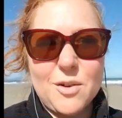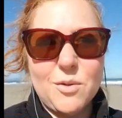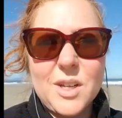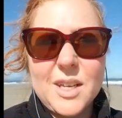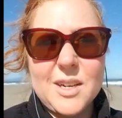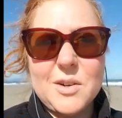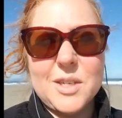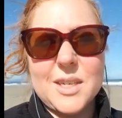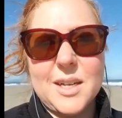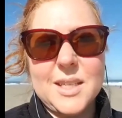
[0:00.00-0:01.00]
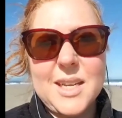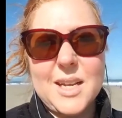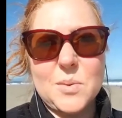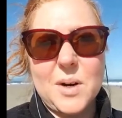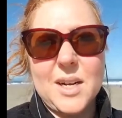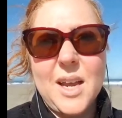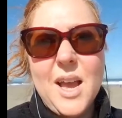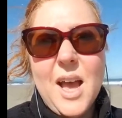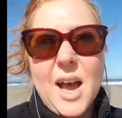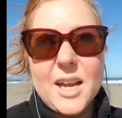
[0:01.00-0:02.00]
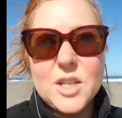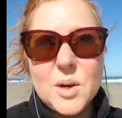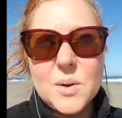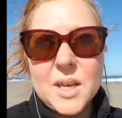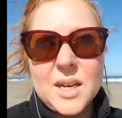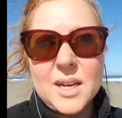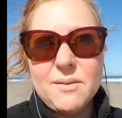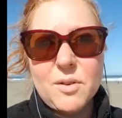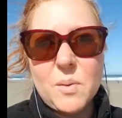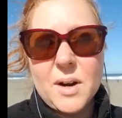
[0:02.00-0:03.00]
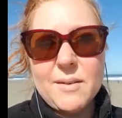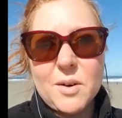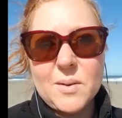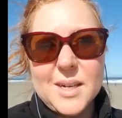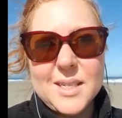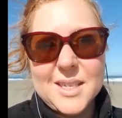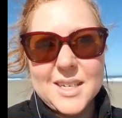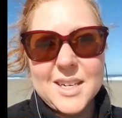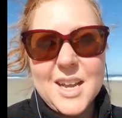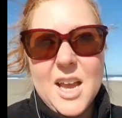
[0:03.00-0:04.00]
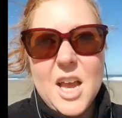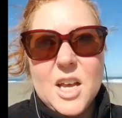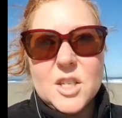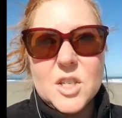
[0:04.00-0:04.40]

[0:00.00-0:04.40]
I really notice it on the days where I don't get it in for whatever reason.